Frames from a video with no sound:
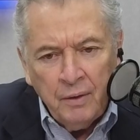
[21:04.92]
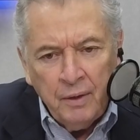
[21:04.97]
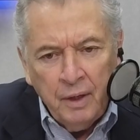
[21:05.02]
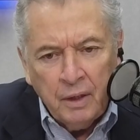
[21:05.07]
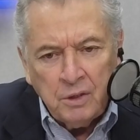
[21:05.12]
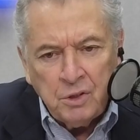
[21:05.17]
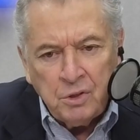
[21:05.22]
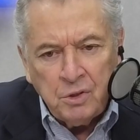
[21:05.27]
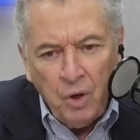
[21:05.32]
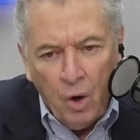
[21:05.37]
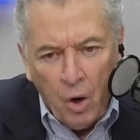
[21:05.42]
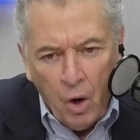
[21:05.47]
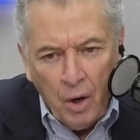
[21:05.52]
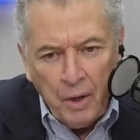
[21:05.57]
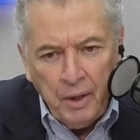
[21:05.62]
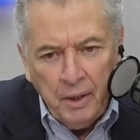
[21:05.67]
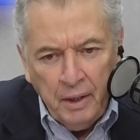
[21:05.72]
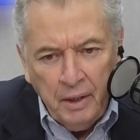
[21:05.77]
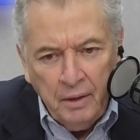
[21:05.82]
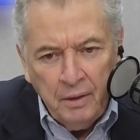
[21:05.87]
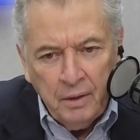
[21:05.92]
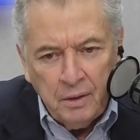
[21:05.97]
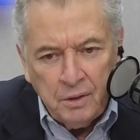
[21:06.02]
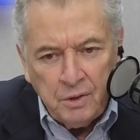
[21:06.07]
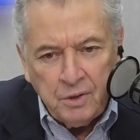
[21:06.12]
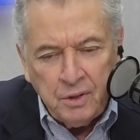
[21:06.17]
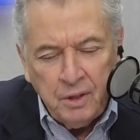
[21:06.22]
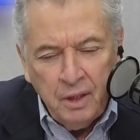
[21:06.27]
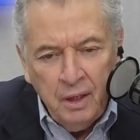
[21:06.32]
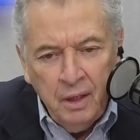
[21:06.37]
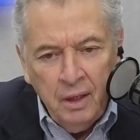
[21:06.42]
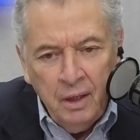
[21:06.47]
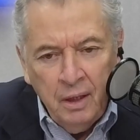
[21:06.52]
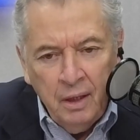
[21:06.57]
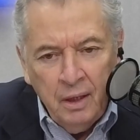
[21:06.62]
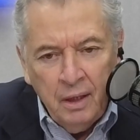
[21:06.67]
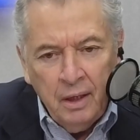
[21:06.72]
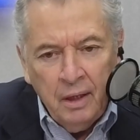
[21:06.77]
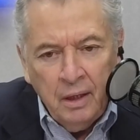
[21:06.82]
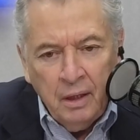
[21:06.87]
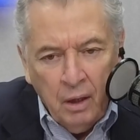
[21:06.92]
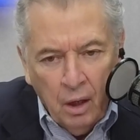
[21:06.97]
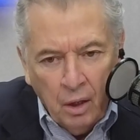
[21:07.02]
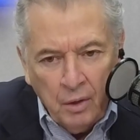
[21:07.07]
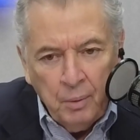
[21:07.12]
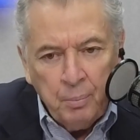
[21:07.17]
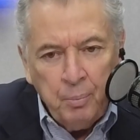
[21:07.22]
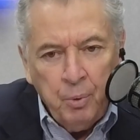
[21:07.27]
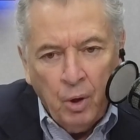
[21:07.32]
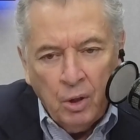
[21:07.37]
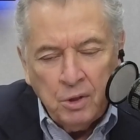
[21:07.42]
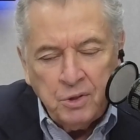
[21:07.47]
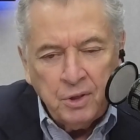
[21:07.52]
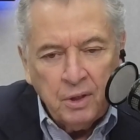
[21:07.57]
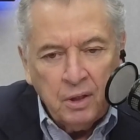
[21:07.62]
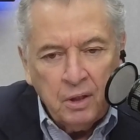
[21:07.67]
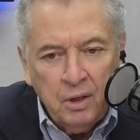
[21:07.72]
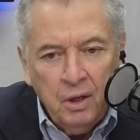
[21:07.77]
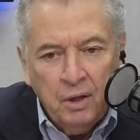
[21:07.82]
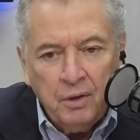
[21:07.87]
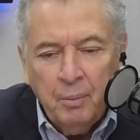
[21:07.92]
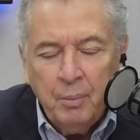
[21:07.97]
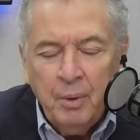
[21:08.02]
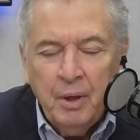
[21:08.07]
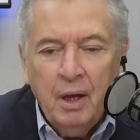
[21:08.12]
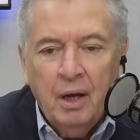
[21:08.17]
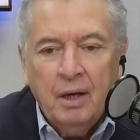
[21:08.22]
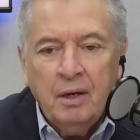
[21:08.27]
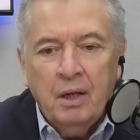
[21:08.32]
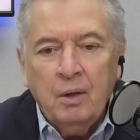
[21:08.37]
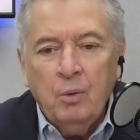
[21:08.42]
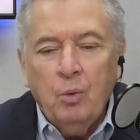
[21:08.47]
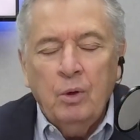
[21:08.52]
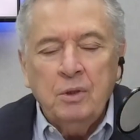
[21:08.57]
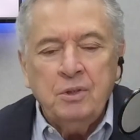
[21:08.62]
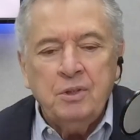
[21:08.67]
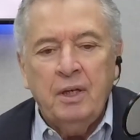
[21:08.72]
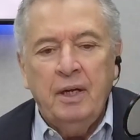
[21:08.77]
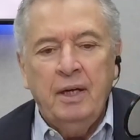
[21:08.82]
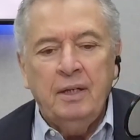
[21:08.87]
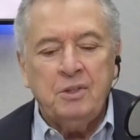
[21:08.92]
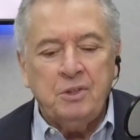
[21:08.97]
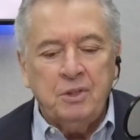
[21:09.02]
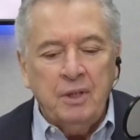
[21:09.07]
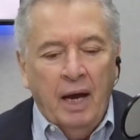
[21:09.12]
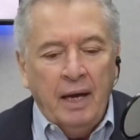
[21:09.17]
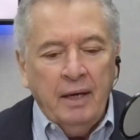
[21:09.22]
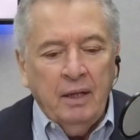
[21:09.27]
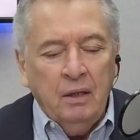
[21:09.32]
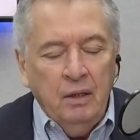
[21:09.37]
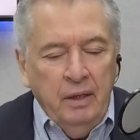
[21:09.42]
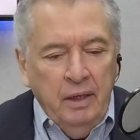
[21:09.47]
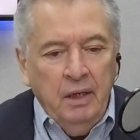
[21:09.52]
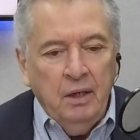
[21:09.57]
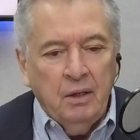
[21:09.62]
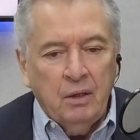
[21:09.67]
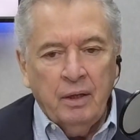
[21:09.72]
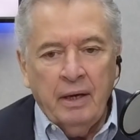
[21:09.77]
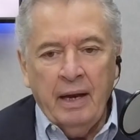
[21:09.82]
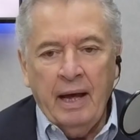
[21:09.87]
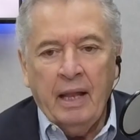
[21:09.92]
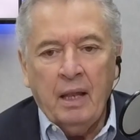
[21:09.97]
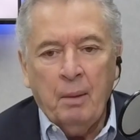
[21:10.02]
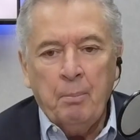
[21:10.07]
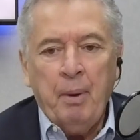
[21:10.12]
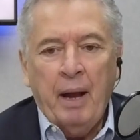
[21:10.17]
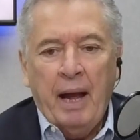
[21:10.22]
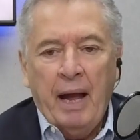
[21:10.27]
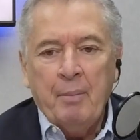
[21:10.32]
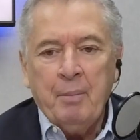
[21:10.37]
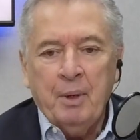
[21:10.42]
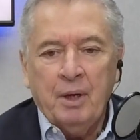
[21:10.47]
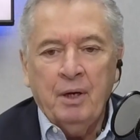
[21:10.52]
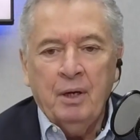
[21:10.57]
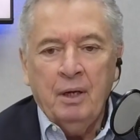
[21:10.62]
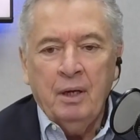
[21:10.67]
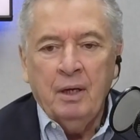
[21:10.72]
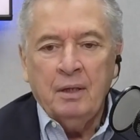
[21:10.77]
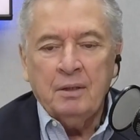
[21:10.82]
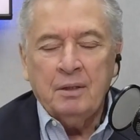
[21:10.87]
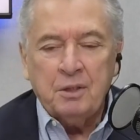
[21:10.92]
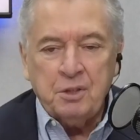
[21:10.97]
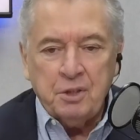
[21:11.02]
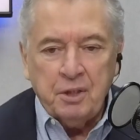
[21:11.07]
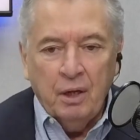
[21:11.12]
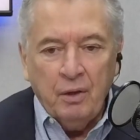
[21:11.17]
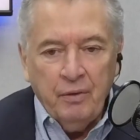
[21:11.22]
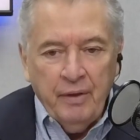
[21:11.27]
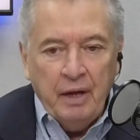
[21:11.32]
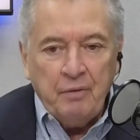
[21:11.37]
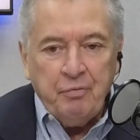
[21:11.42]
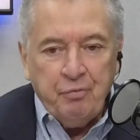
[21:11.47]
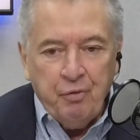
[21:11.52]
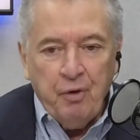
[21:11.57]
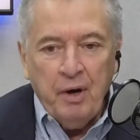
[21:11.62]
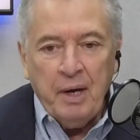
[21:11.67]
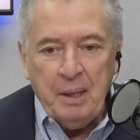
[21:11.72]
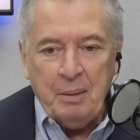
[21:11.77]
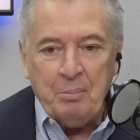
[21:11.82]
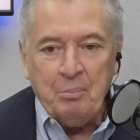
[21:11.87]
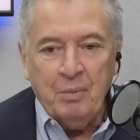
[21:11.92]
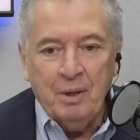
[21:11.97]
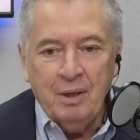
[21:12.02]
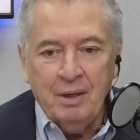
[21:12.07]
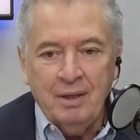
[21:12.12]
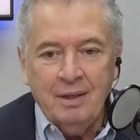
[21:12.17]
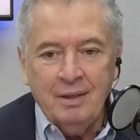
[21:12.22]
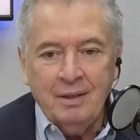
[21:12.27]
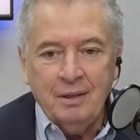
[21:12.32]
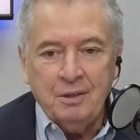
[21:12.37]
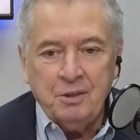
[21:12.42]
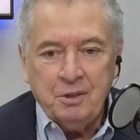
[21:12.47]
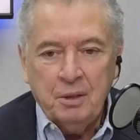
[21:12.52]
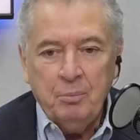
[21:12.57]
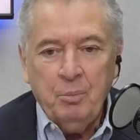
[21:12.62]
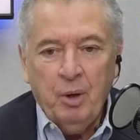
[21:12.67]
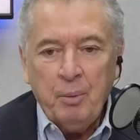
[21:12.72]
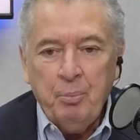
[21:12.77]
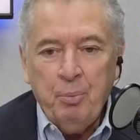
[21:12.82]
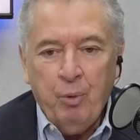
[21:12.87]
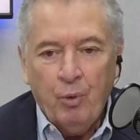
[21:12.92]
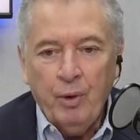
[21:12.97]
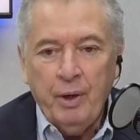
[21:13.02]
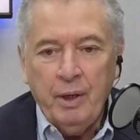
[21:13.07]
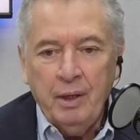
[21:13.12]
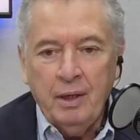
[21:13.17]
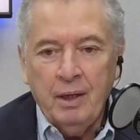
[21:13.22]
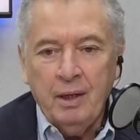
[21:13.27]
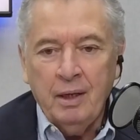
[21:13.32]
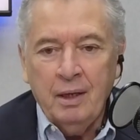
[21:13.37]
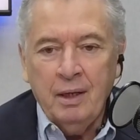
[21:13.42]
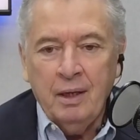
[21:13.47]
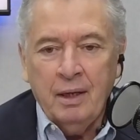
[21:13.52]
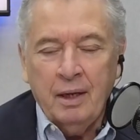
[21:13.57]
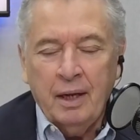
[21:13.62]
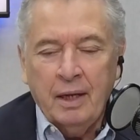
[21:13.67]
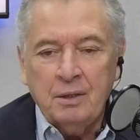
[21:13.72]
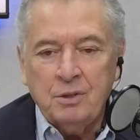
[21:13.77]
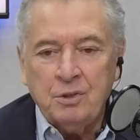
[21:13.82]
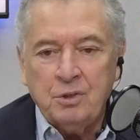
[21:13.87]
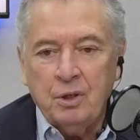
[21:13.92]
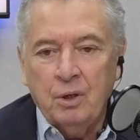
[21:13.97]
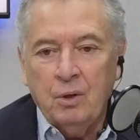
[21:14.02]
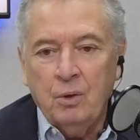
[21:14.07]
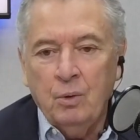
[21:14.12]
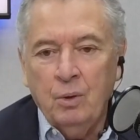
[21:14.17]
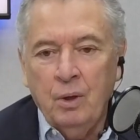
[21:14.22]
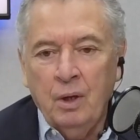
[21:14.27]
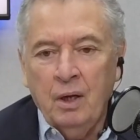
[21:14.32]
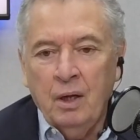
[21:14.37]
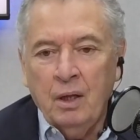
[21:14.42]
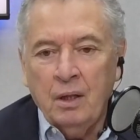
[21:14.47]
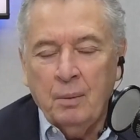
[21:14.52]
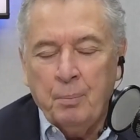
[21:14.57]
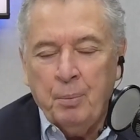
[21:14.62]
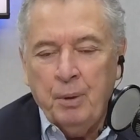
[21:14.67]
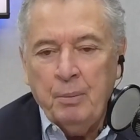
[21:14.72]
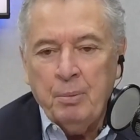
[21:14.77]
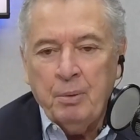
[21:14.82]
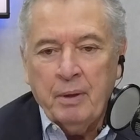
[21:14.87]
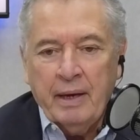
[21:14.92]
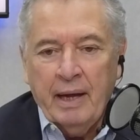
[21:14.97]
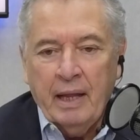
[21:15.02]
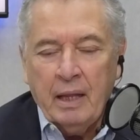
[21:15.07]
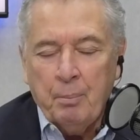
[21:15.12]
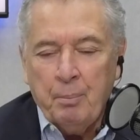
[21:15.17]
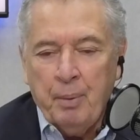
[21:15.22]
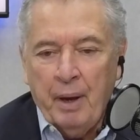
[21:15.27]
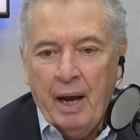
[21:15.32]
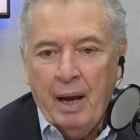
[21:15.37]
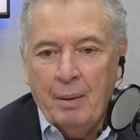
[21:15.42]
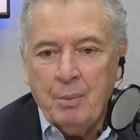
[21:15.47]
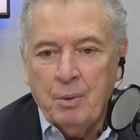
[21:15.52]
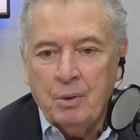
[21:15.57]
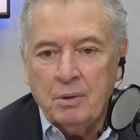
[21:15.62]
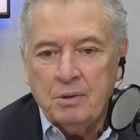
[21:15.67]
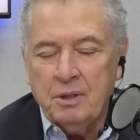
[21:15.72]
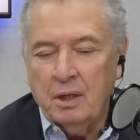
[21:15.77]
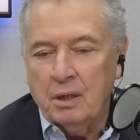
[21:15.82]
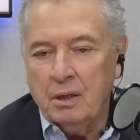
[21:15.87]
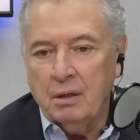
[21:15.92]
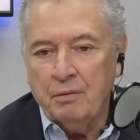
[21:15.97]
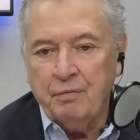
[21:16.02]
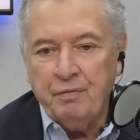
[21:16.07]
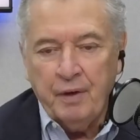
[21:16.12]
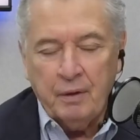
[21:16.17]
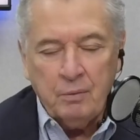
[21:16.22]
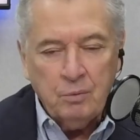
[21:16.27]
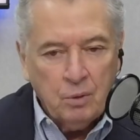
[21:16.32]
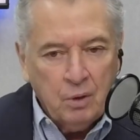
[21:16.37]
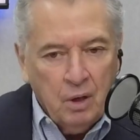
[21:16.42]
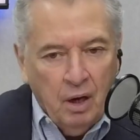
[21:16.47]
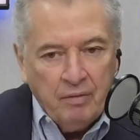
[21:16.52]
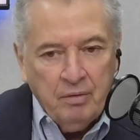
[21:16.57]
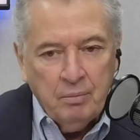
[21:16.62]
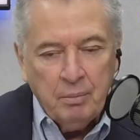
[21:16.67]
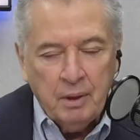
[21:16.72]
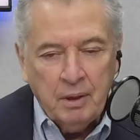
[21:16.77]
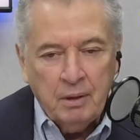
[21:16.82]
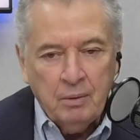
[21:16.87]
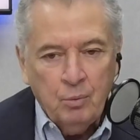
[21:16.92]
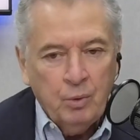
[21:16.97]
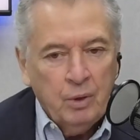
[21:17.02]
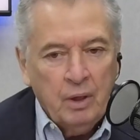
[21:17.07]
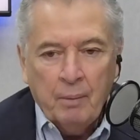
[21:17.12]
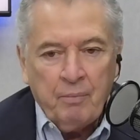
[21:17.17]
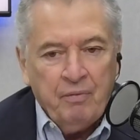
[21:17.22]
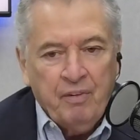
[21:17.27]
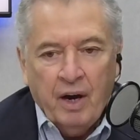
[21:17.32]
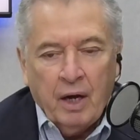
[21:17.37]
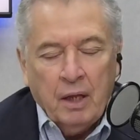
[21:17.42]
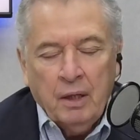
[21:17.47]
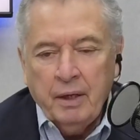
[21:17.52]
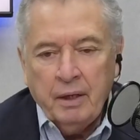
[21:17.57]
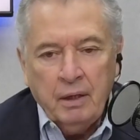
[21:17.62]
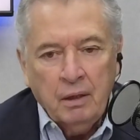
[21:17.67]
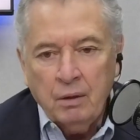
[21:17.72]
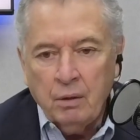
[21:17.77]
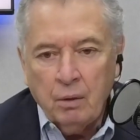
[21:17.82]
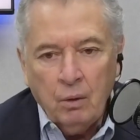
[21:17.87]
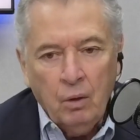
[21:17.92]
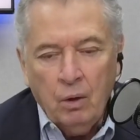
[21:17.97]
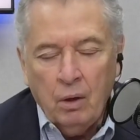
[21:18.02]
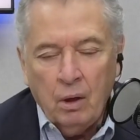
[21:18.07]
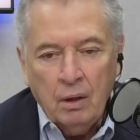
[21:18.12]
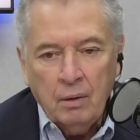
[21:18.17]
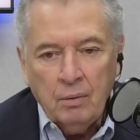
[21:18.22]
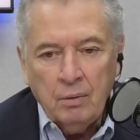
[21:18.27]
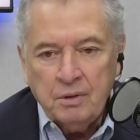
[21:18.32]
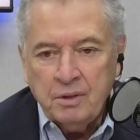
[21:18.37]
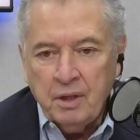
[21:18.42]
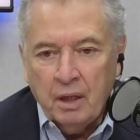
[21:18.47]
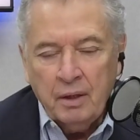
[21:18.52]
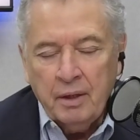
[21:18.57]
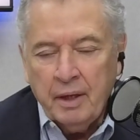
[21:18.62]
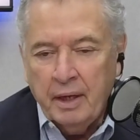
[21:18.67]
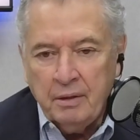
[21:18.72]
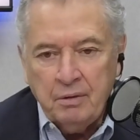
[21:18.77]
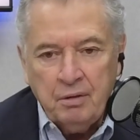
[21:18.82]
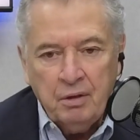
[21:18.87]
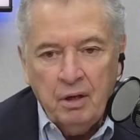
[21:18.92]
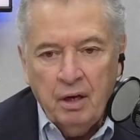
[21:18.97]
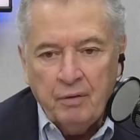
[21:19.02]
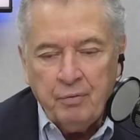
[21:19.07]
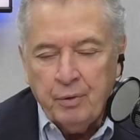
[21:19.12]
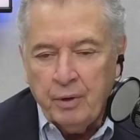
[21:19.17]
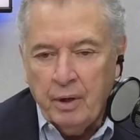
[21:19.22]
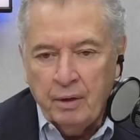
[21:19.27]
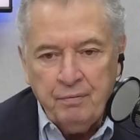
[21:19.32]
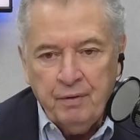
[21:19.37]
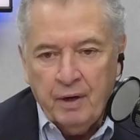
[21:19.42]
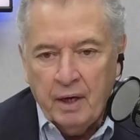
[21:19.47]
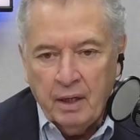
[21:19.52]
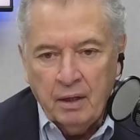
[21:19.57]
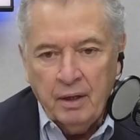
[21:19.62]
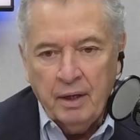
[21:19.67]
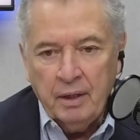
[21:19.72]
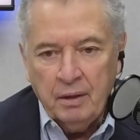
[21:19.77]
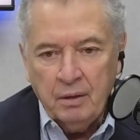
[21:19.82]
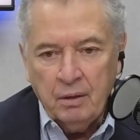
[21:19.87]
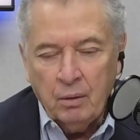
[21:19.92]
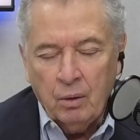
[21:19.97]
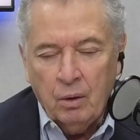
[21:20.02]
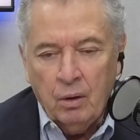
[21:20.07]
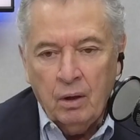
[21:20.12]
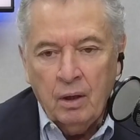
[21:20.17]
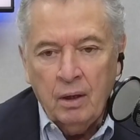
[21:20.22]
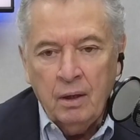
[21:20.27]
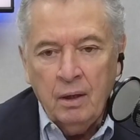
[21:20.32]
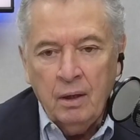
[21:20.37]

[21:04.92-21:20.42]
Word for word: that's targeting this? In other parts of the country. I mean, in other words, it's not illegal in Alabama to sell that frame. You see my point? And so the people in Alabama are telling the federal government, we're not violating the law. We're telling ATF we're not violating the law.